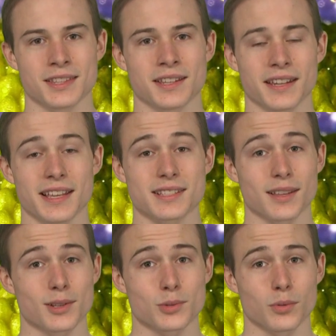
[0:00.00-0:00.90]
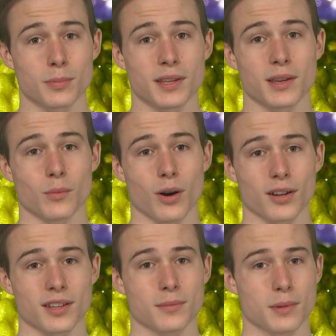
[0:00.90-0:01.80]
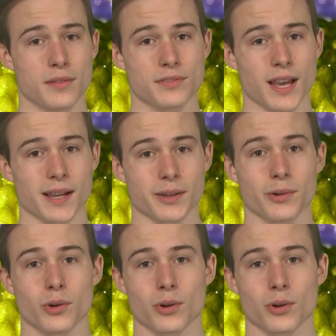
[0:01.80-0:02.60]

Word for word: Today's lunch will be a walking beef taco